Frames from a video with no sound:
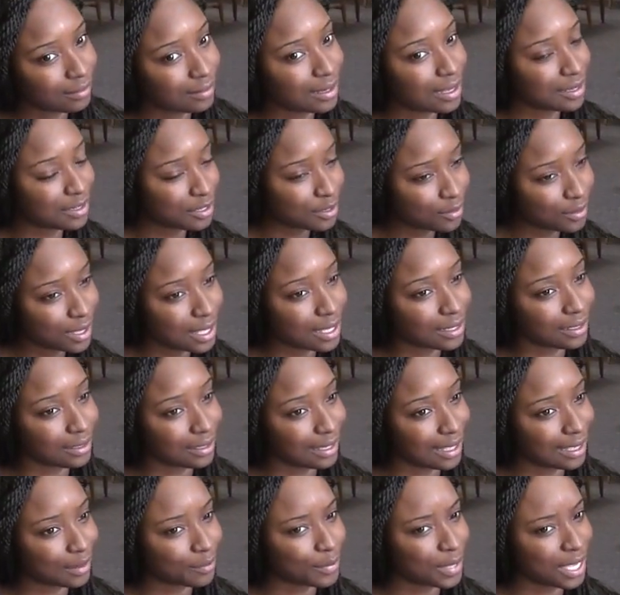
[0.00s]
I do kind of
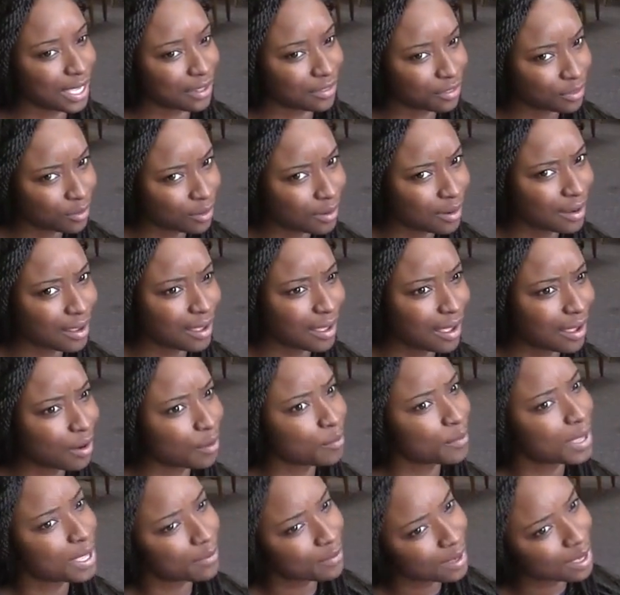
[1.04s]
like math, or
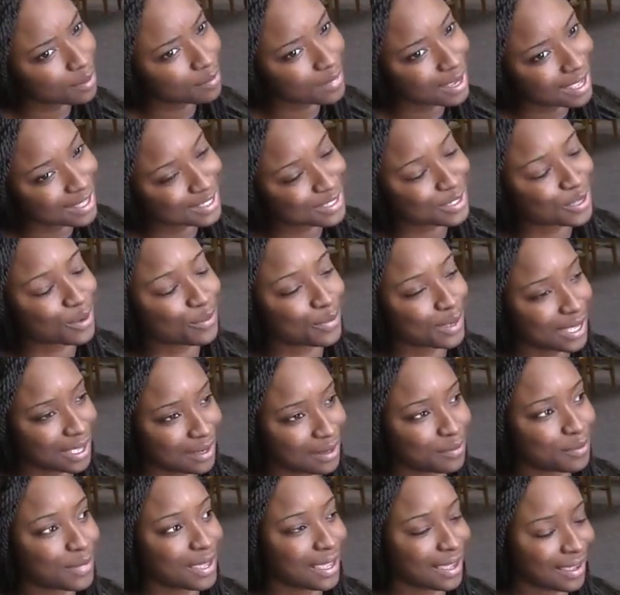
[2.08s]
maybe I'm not so bad
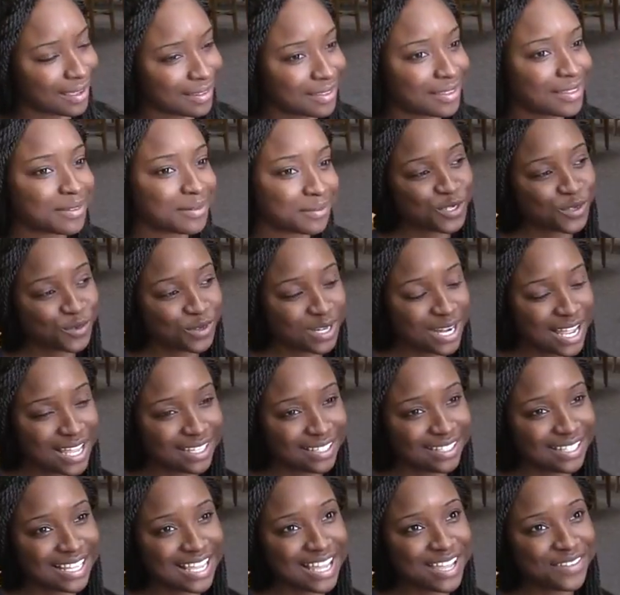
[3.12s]
at math. So when I
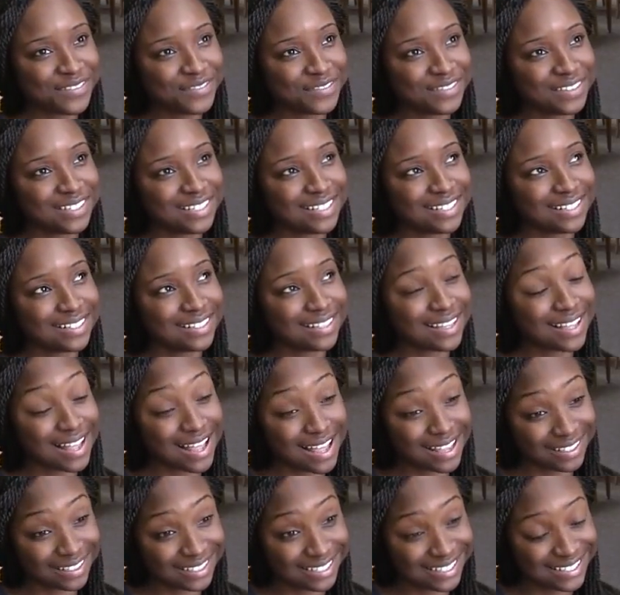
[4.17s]
left
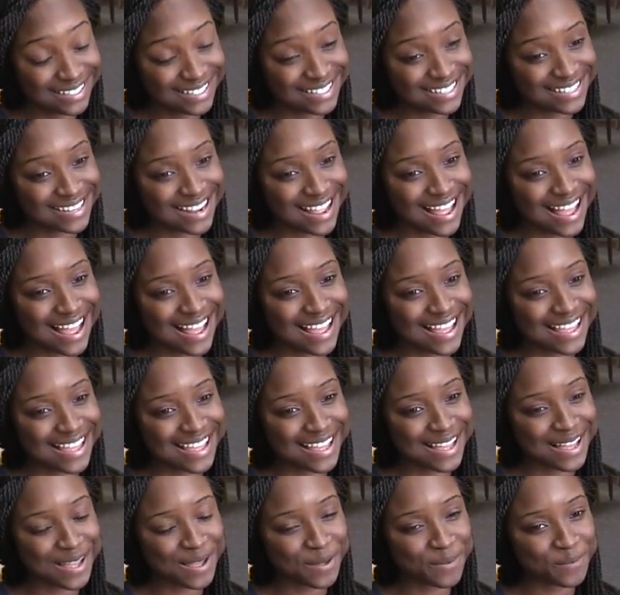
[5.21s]
college,
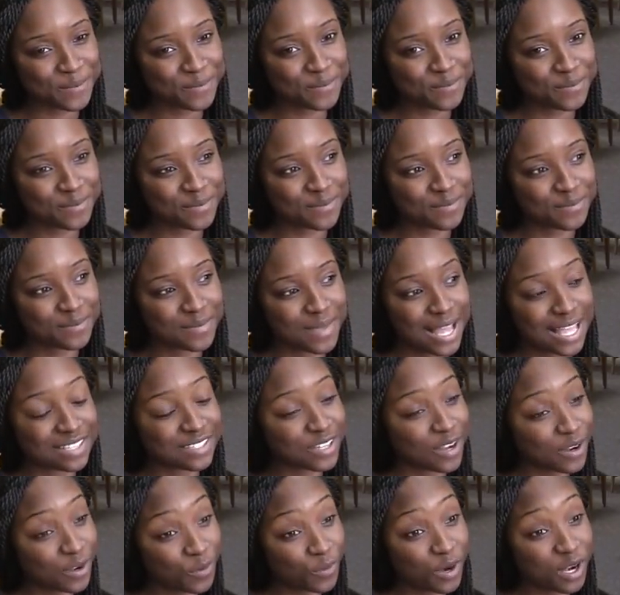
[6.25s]
I
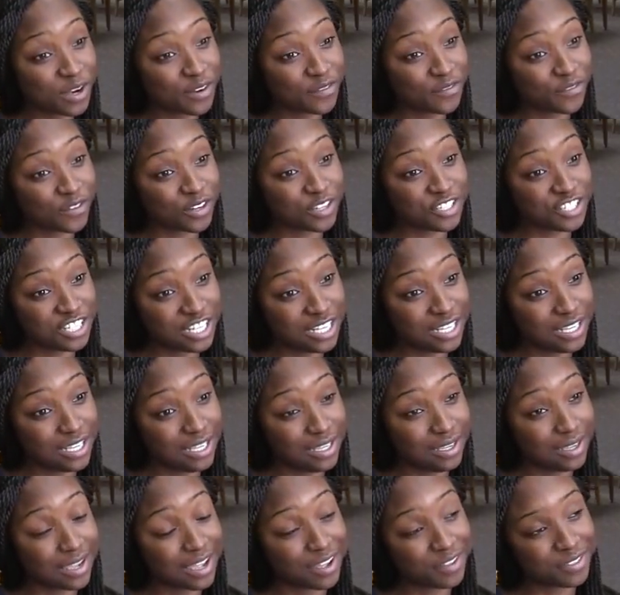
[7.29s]
started working for
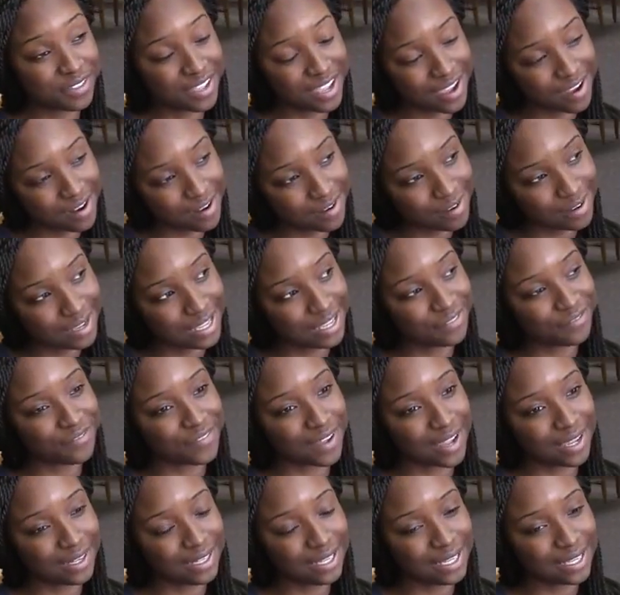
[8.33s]
GE Healthcare in
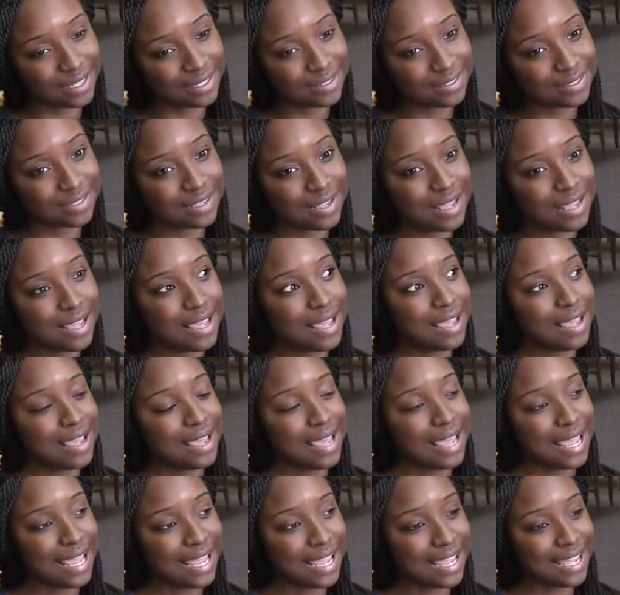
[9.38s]
finance,
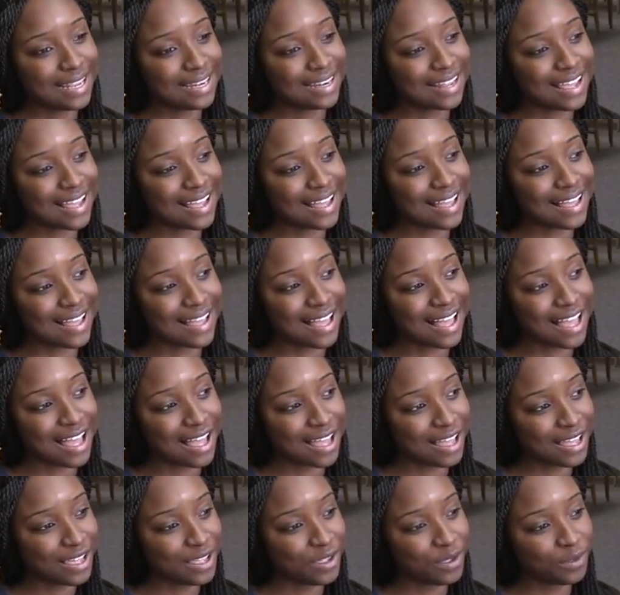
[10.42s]
and
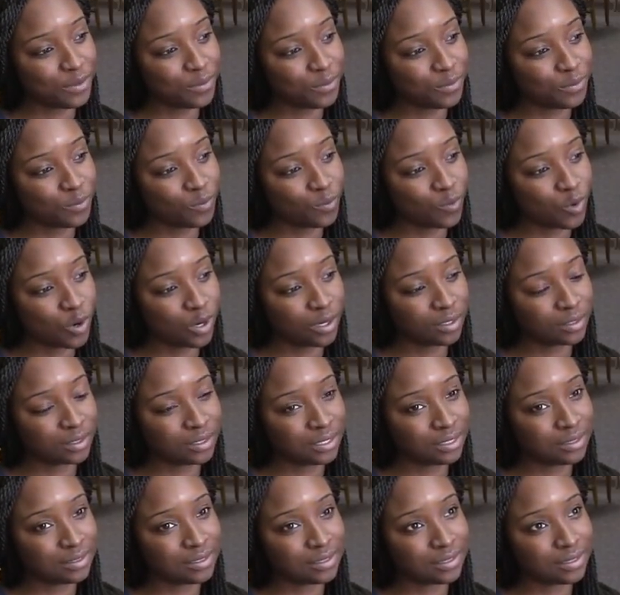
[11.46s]
I
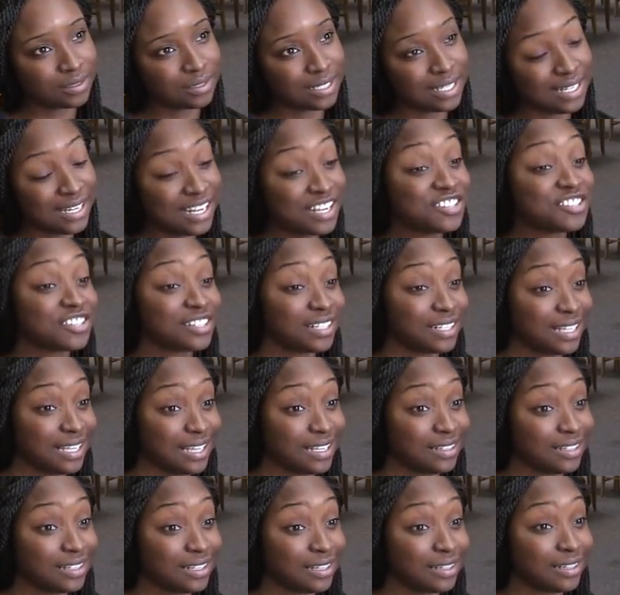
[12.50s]
worked initially
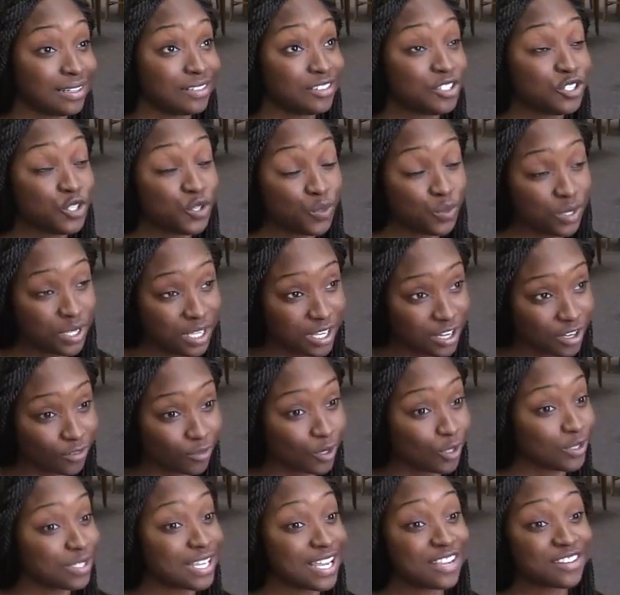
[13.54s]
in the two-year
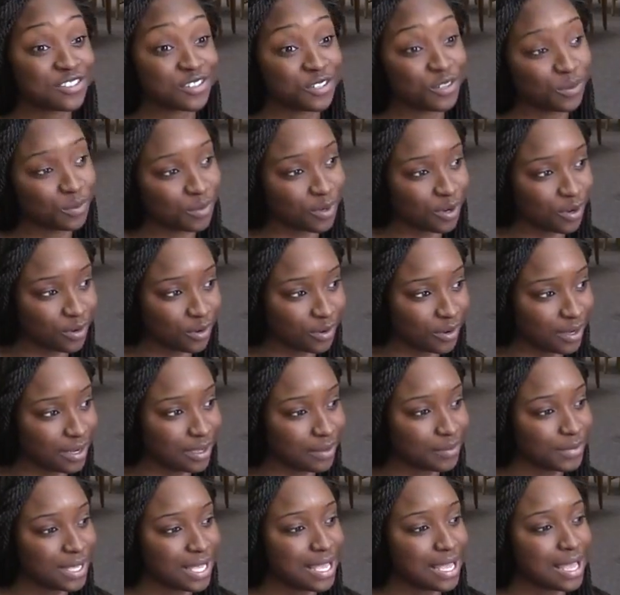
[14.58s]
rotational
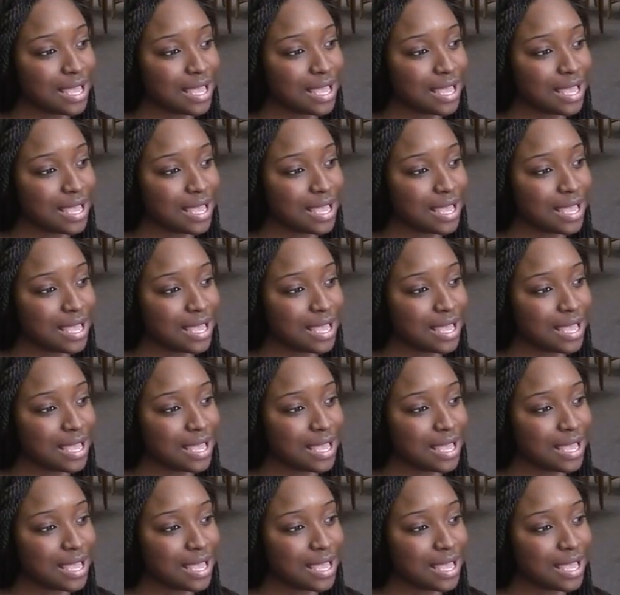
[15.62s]
program,